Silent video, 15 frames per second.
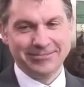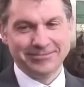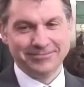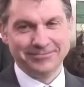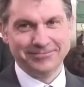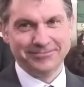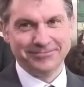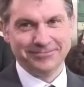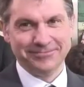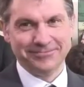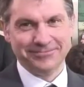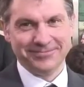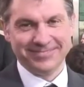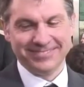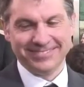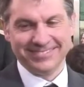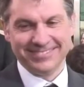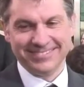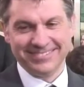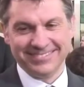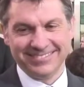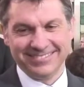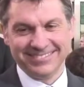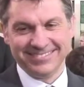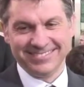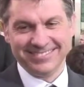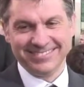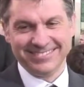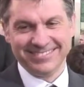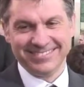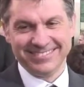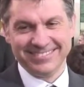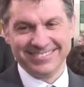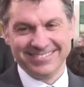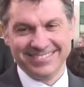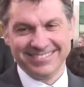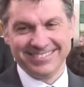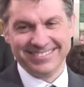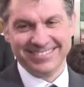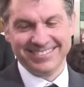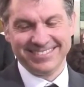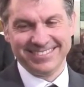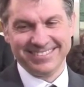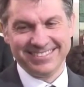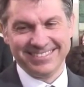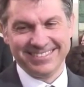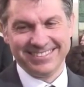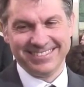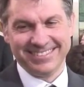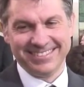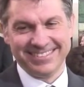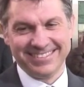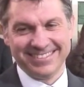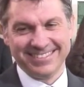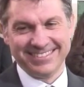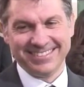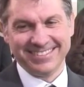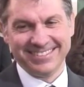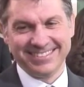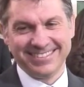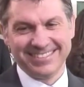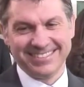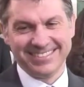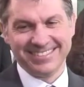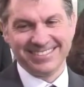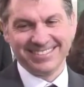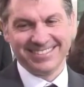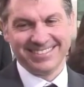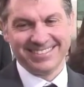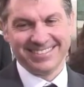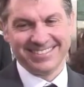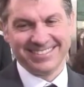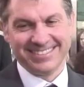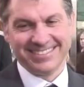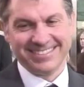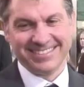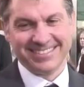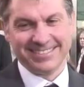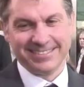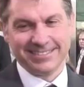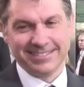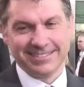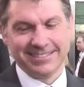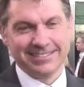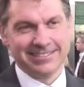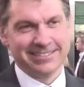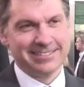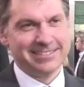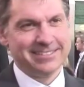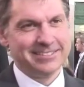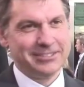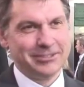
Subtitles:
The person shown says nothing.